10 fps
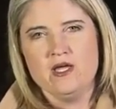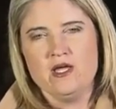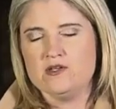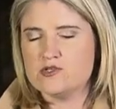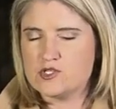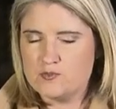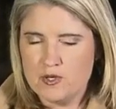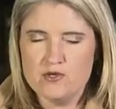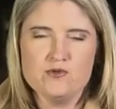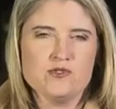and
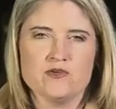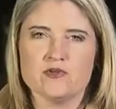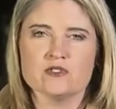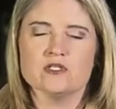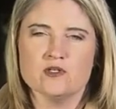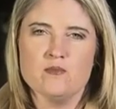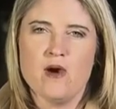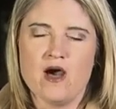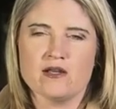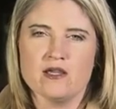disposed of her little
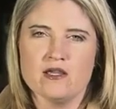body.